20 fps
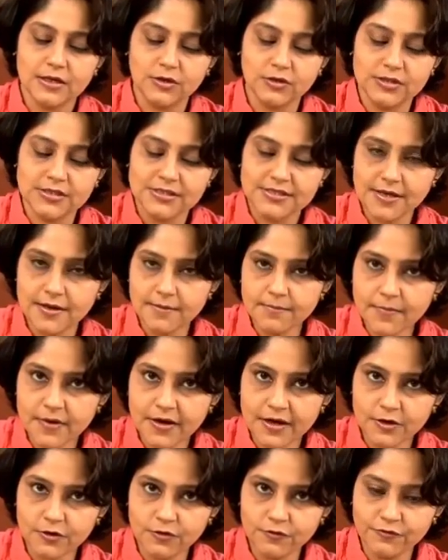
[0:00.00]
Now the same
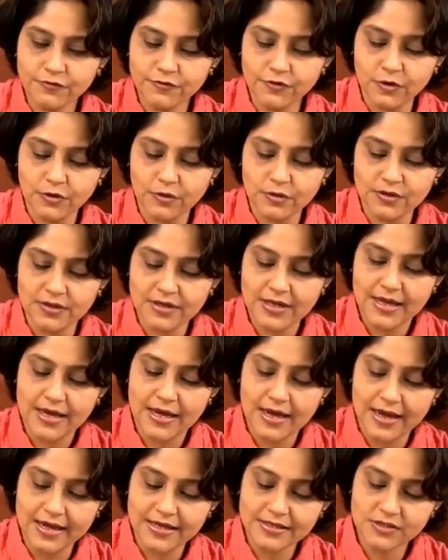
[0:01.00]
kind of fold
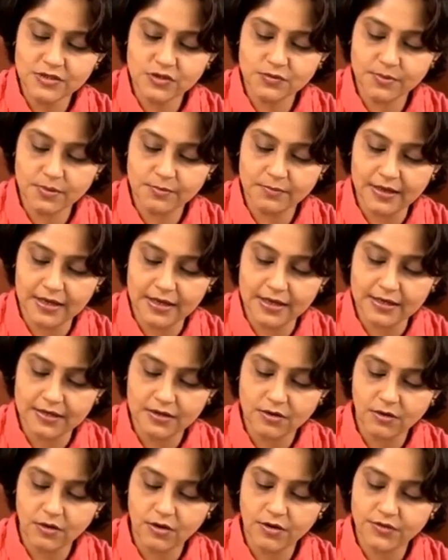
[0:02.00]
has to be
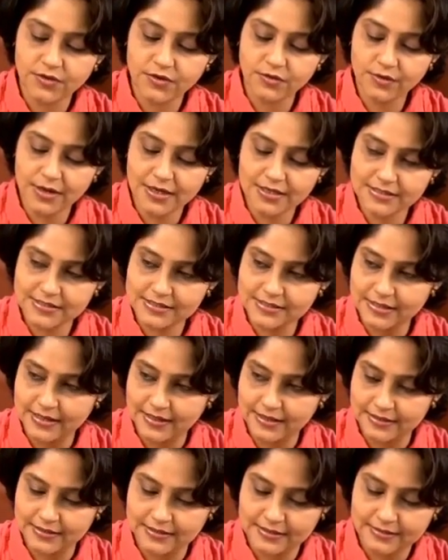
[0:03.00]
made on the right
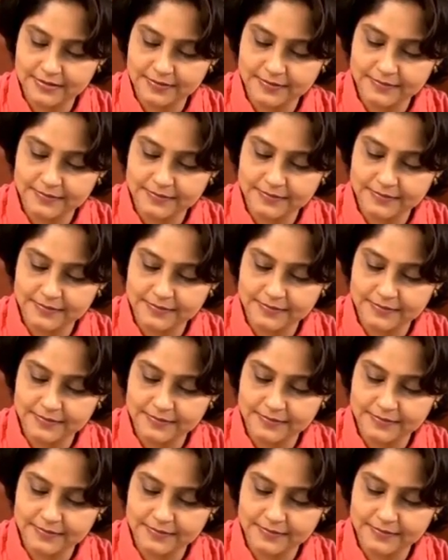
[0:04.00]
side.